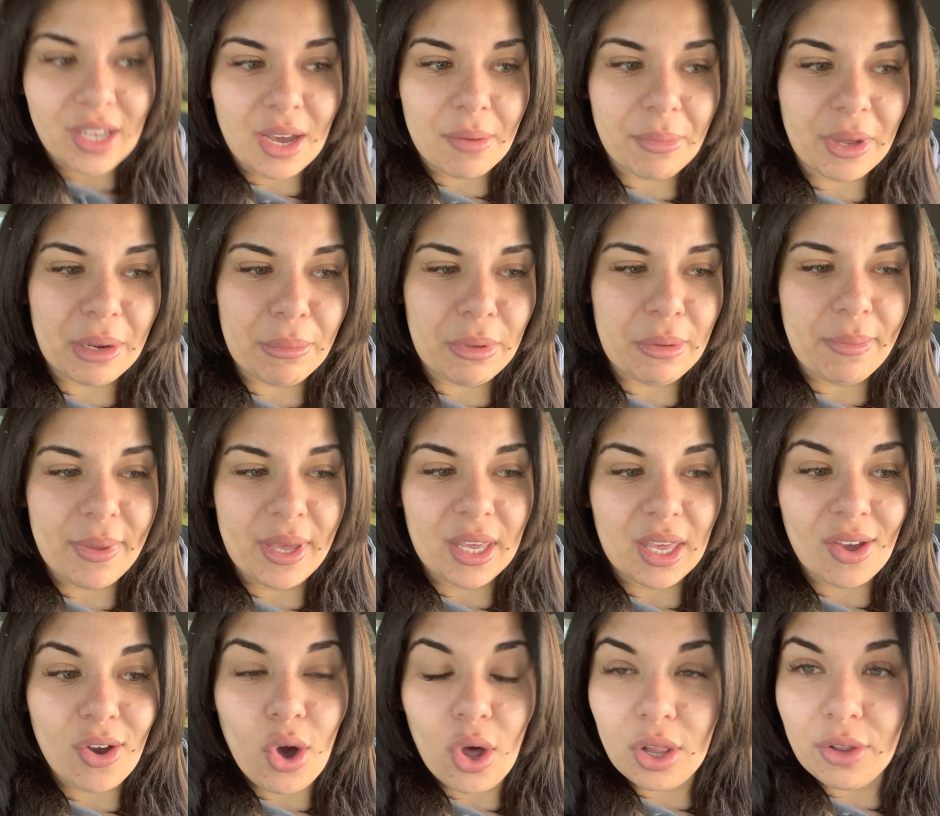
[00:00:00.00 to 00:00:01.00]
I'm gonna be
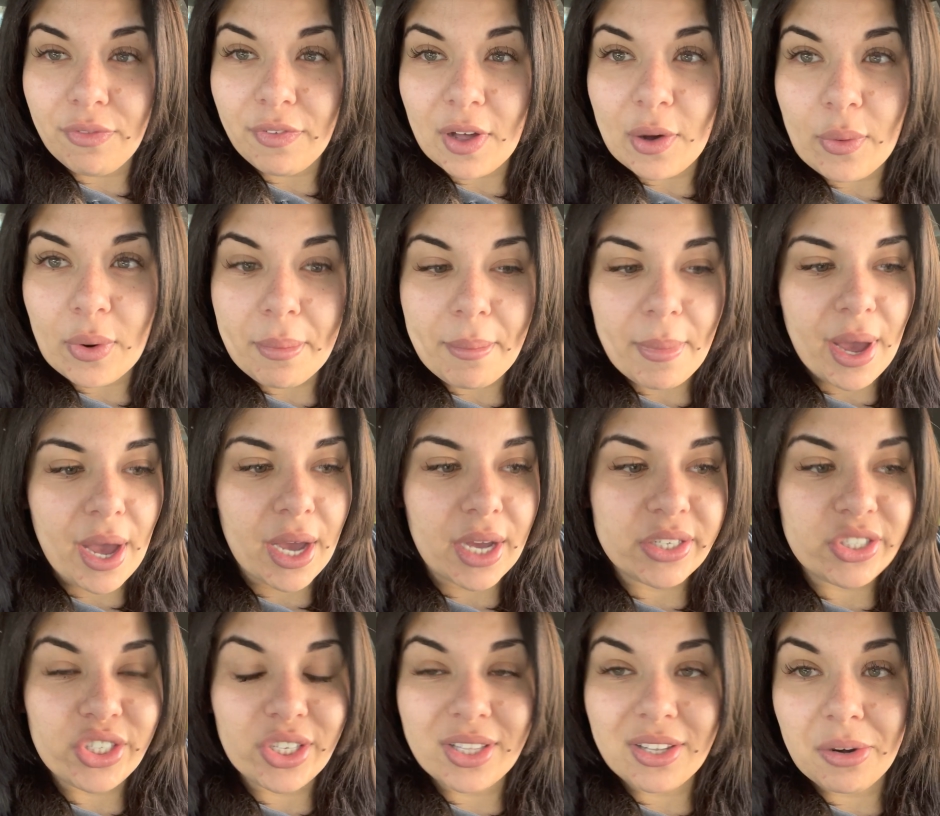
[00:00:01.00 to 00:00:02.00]
making cauliflower
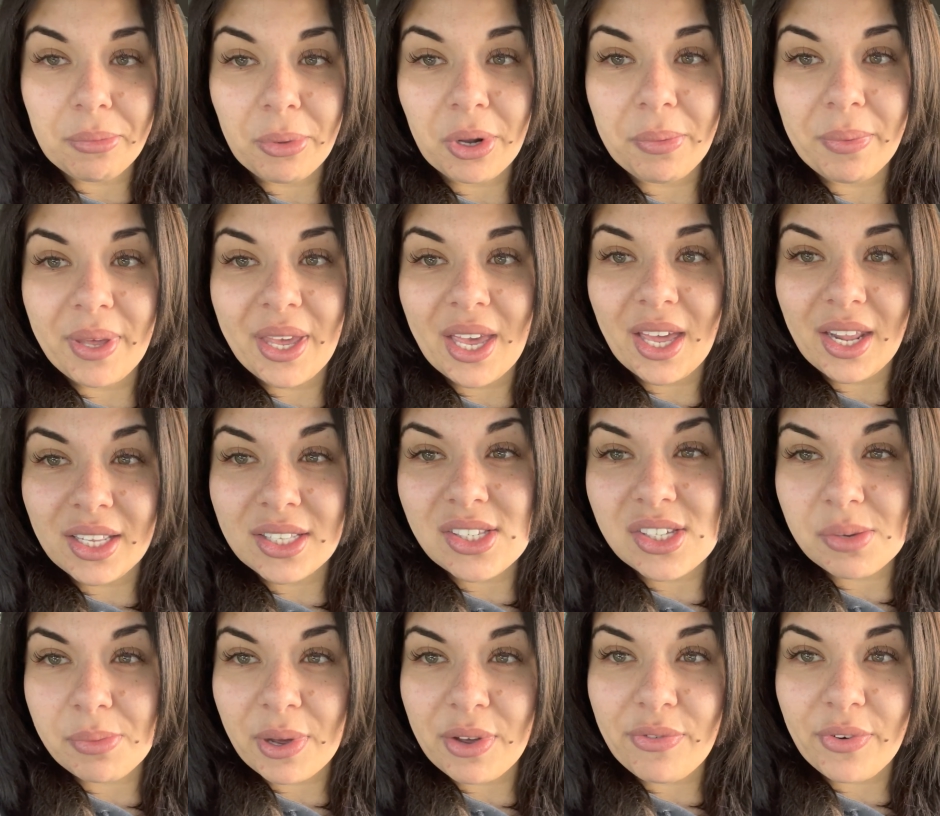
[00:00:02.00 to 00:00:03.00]
mash, and then I'm gonna be heading
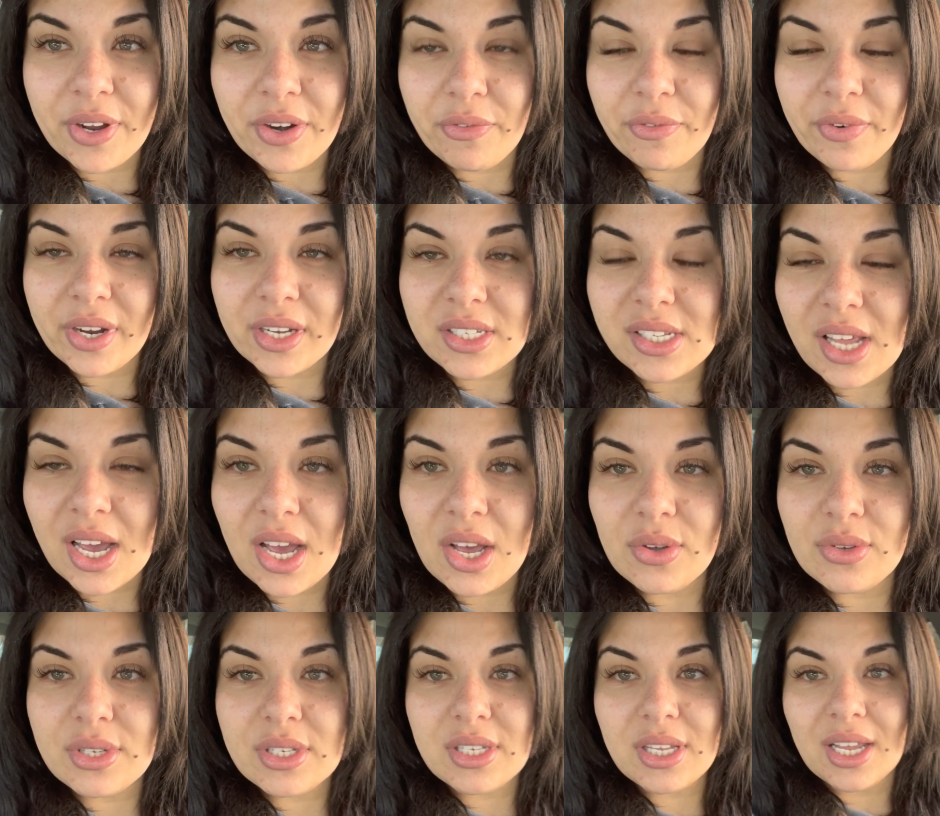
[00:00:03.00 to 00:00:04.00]
to my friend Rick's
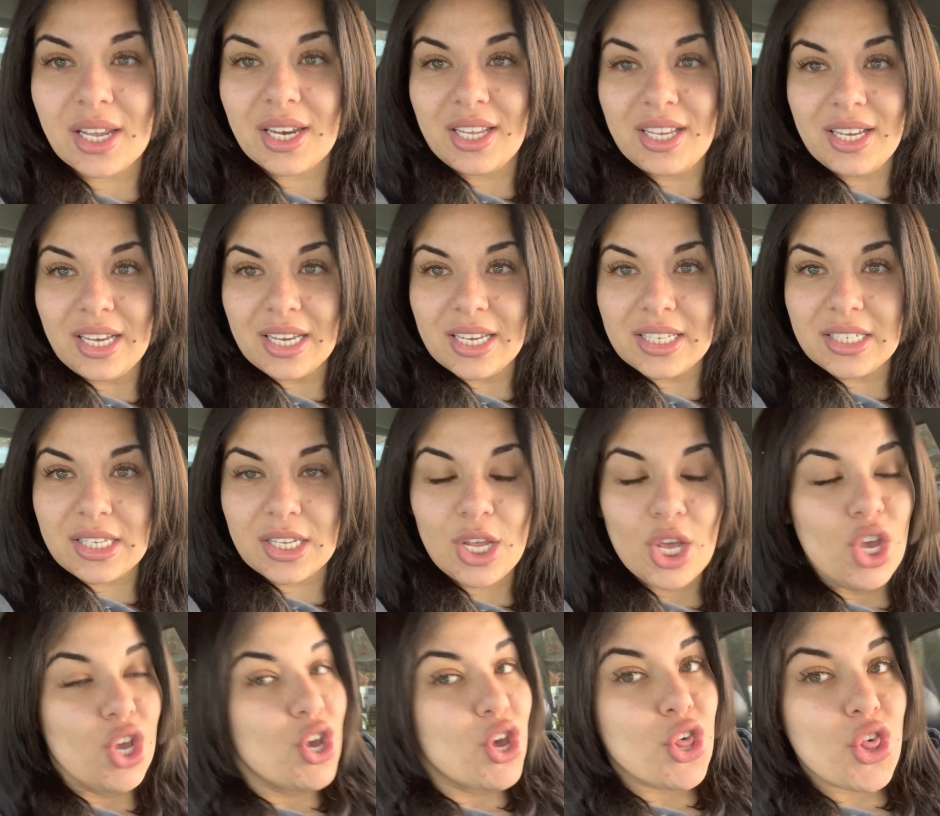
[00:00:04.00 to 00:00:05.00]
house, and he is
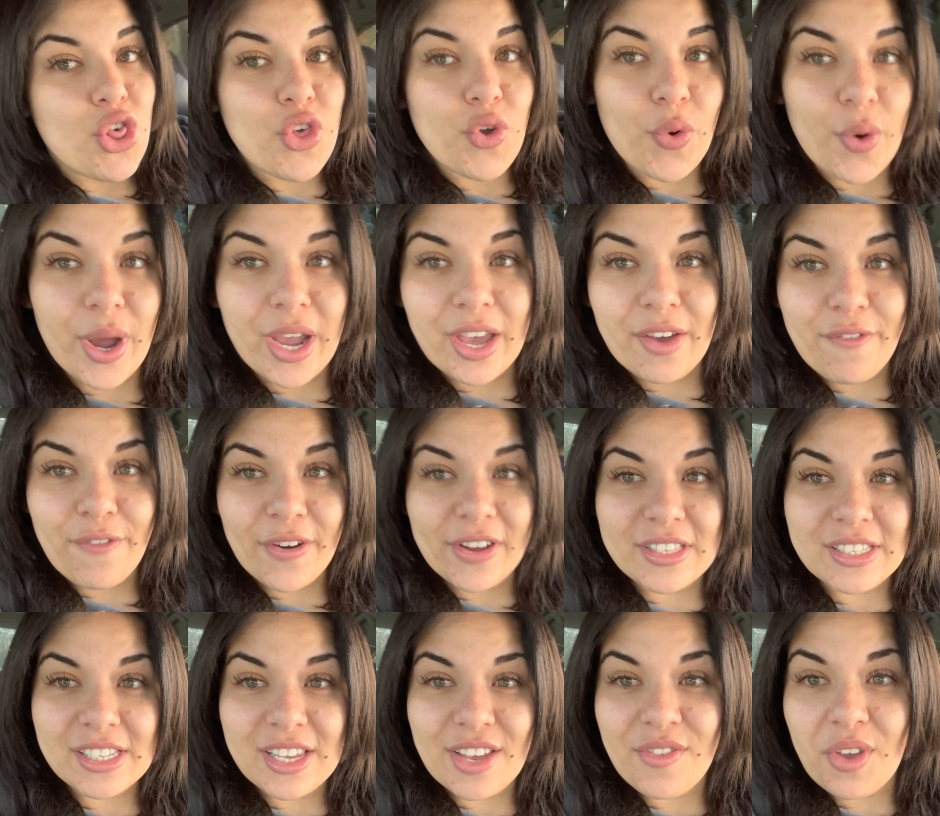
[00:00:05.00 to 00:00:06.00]
throwing a
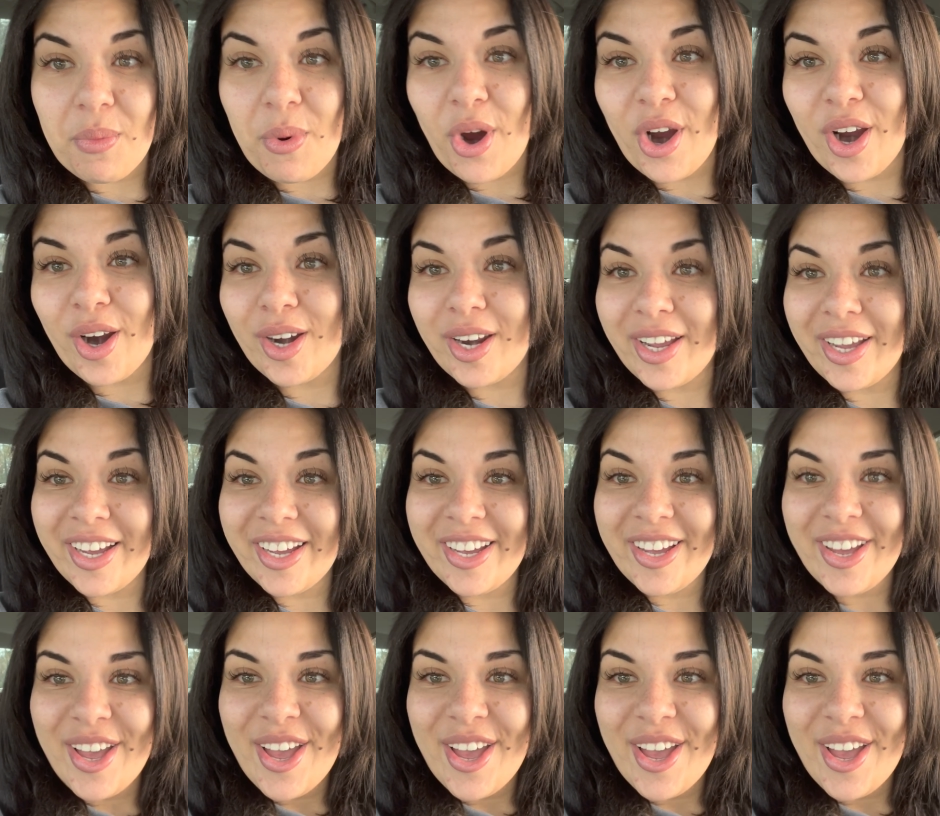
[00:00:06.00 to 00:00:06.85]
Friendsgiving party,